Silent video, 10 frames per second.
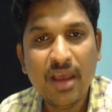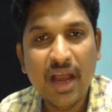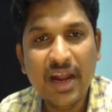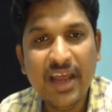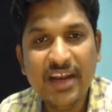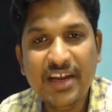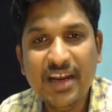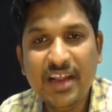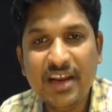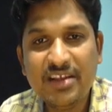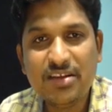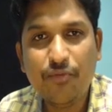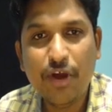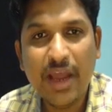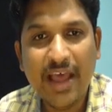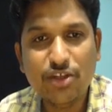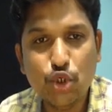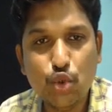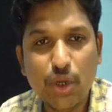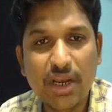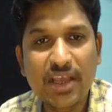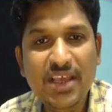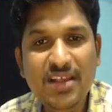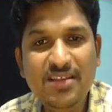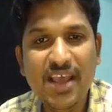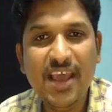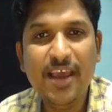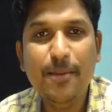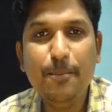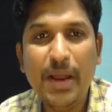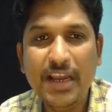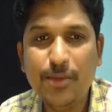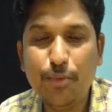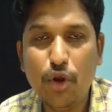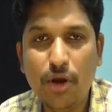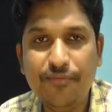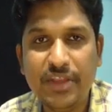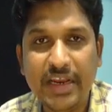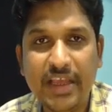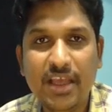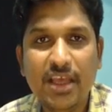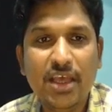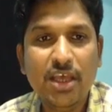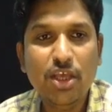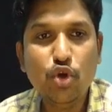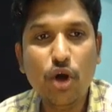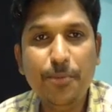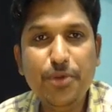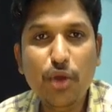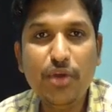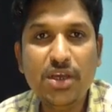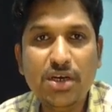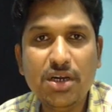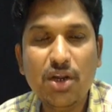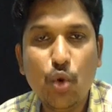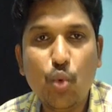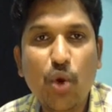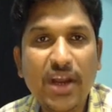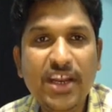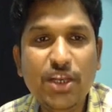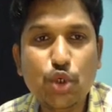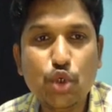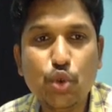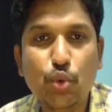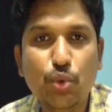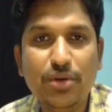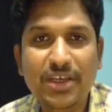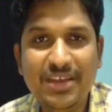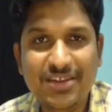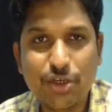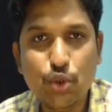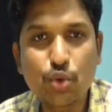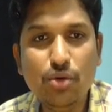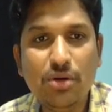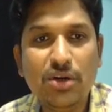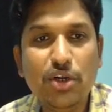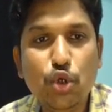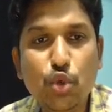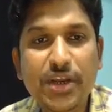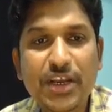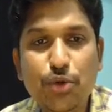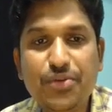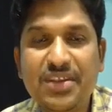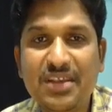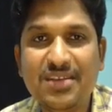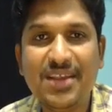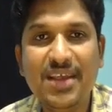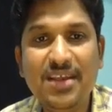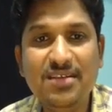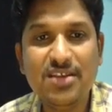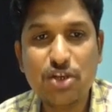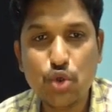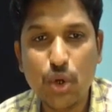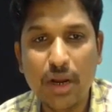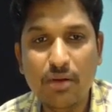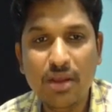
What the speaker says: And I written rest of all as usual is a multiple of 3. You observe here 1 into 2 is 2, 2 into 6 is 12.